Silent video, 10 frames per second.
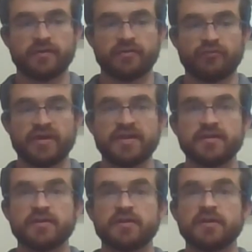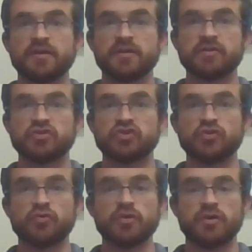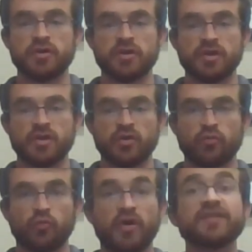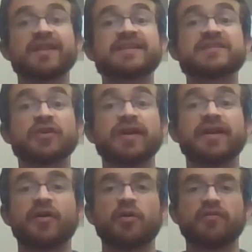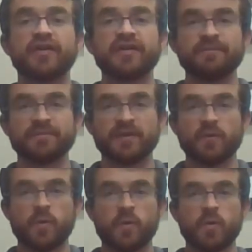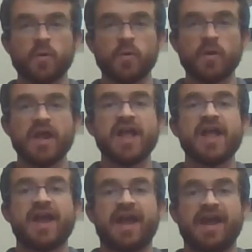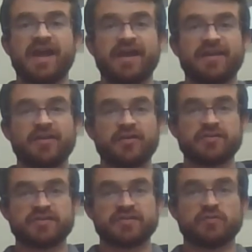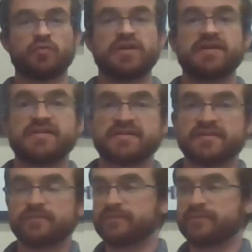3, 2, 1. Let's turn it over and squeeze.